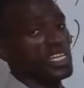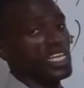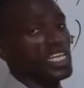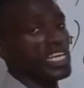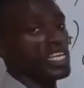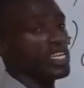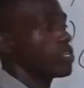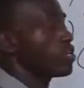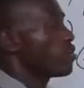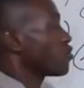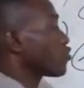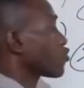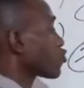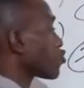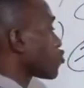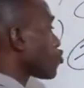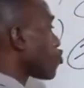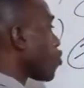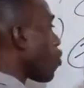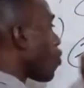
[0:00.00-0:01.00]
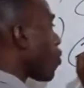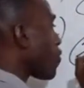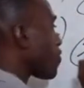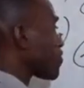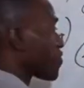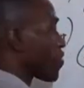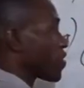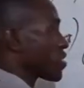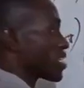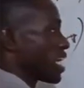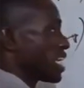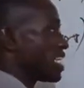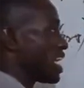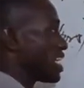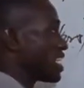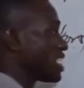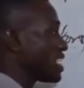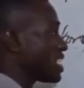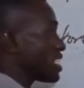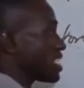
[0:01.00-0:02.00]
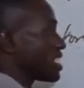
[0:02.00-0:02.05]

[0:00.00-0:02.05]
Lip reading: again to show further that this